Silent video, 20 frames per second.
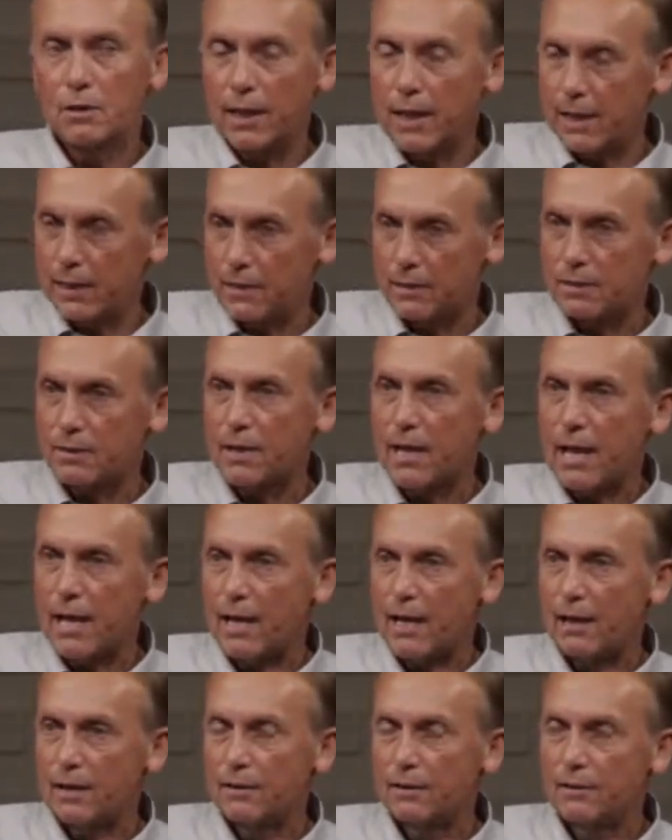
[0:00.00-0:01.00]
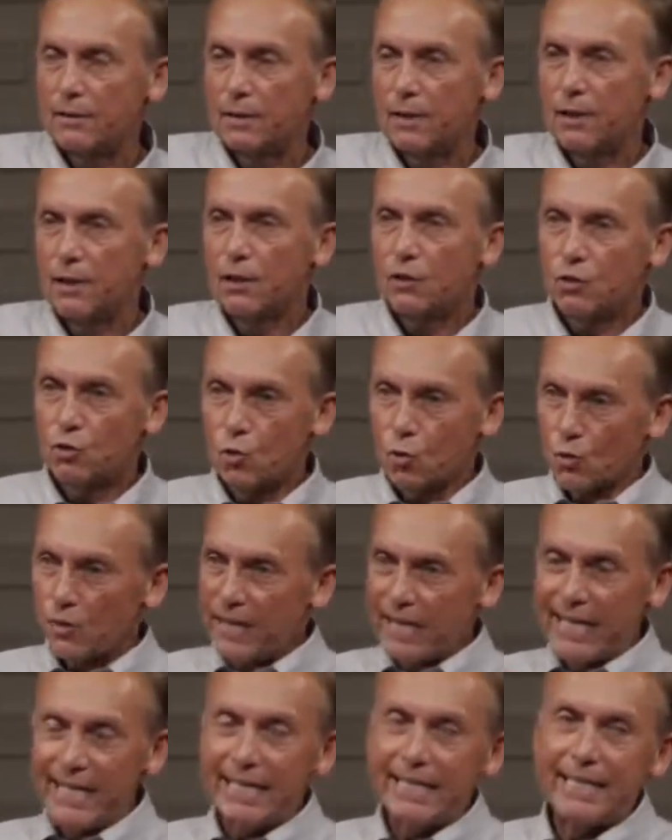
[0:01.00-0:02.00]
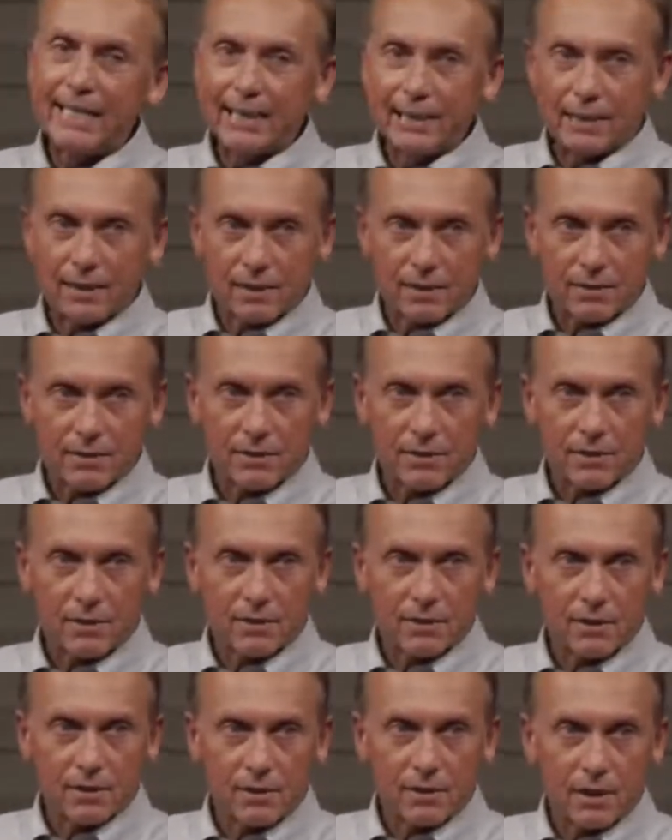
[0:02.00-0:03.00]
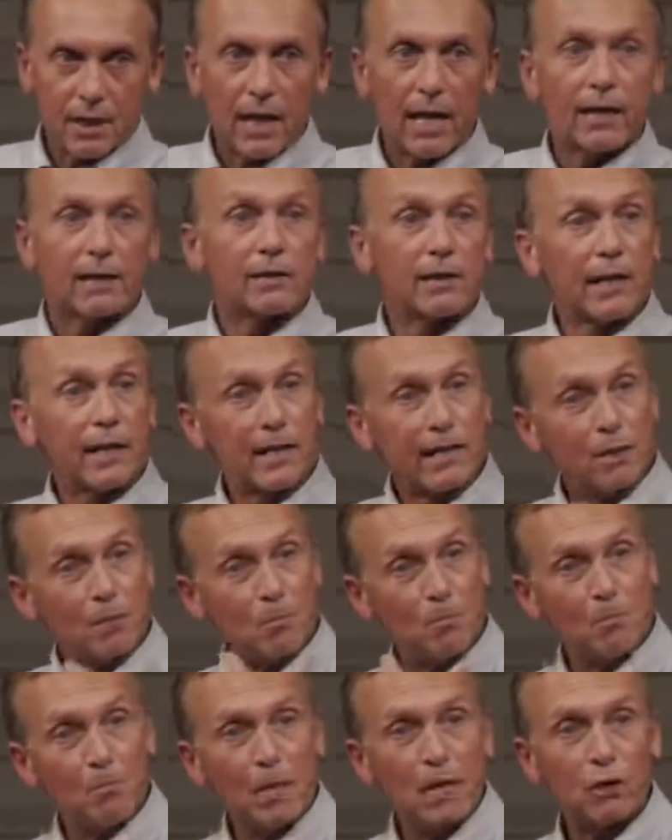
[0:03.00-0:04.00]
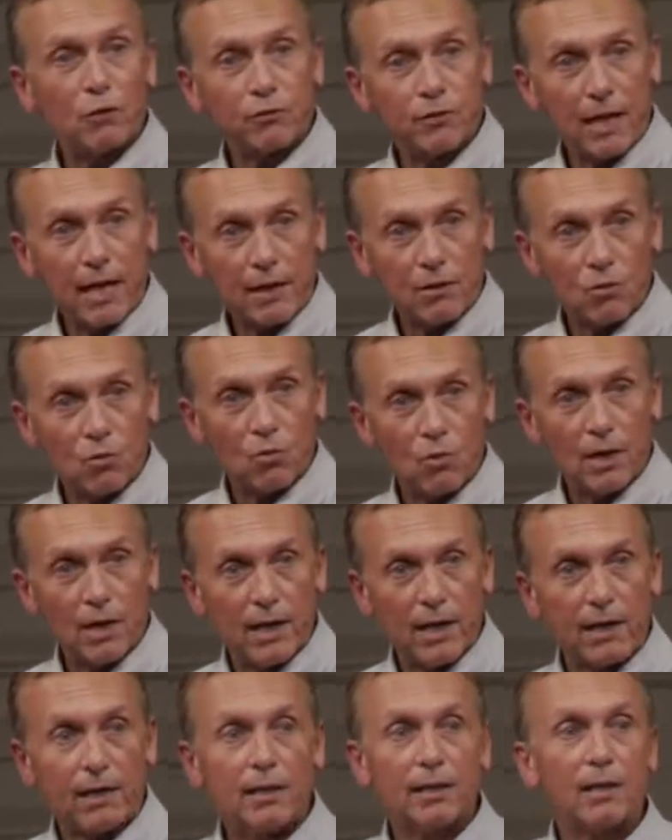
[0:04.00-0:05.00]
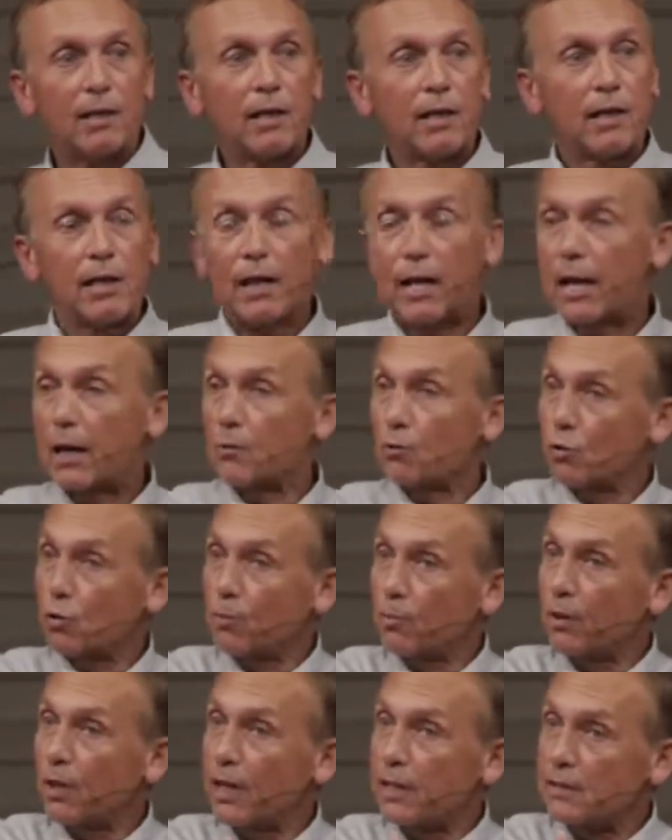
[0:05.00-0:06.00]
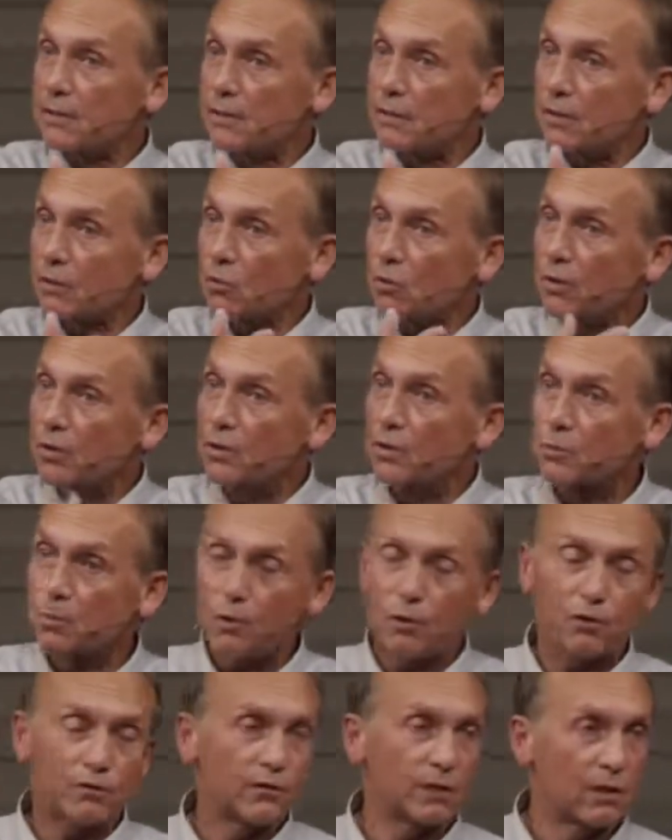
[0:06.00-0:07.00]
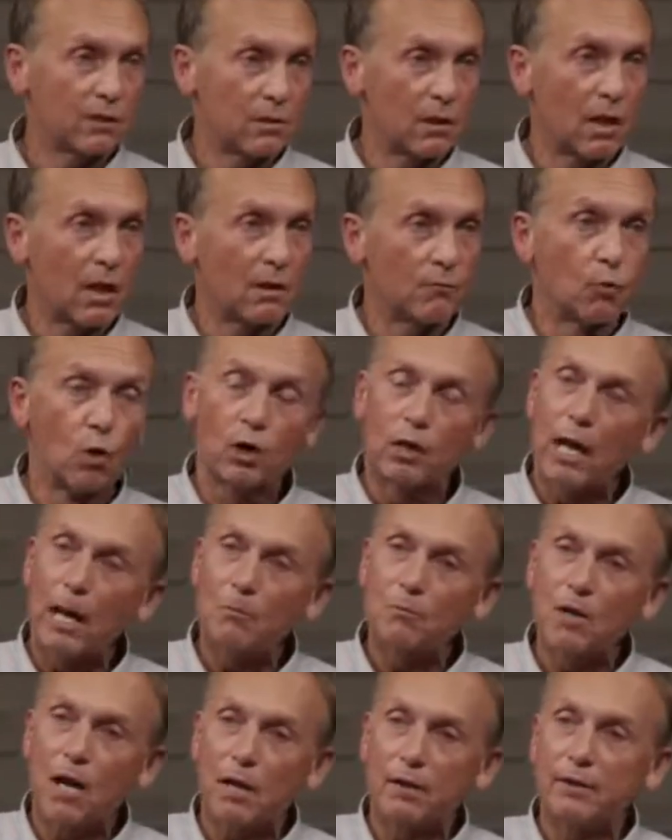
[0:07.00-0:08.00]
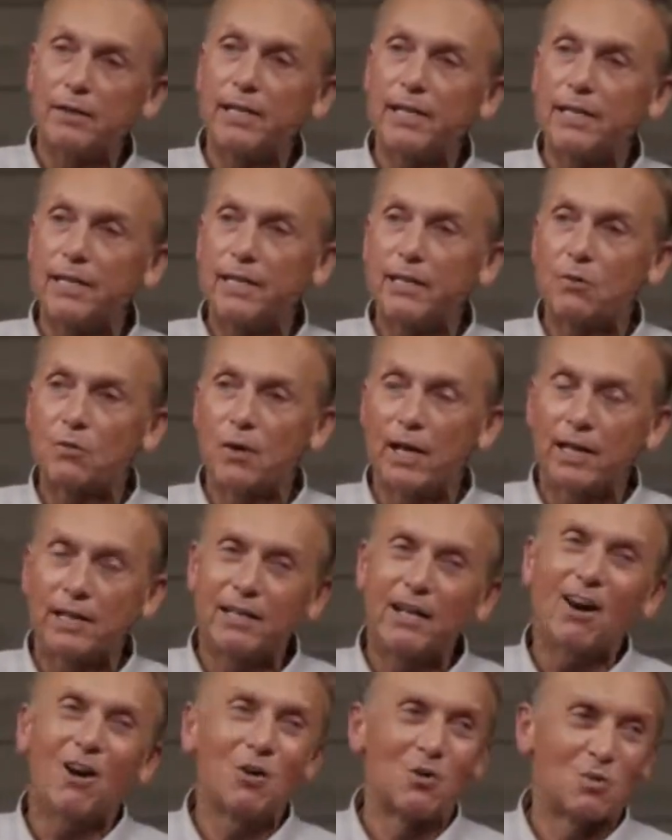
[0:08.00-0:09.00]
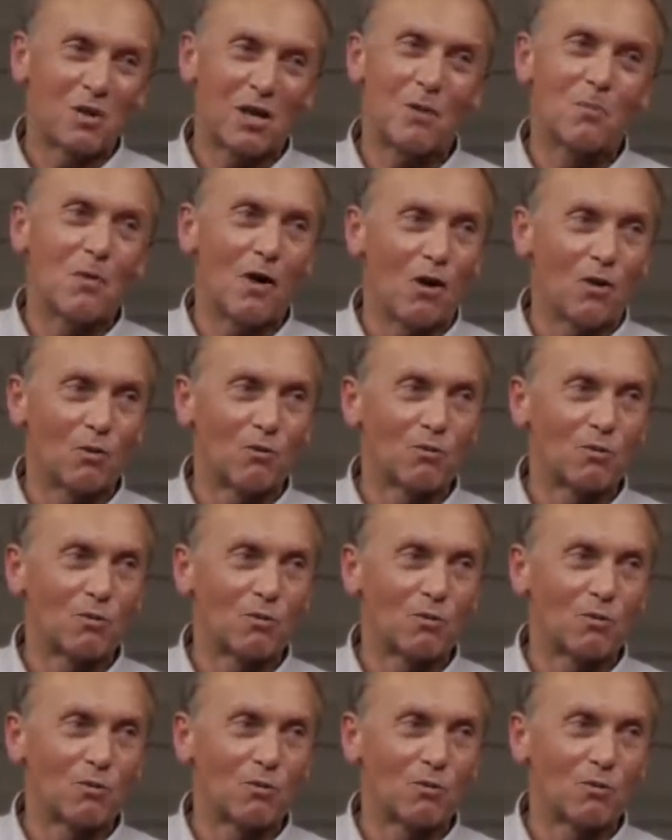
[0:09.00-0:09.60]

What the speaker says: to lay aside your neediness and let him melt that away and replace it with his perfect love? Well, I'm not needy, Randy. Oh, come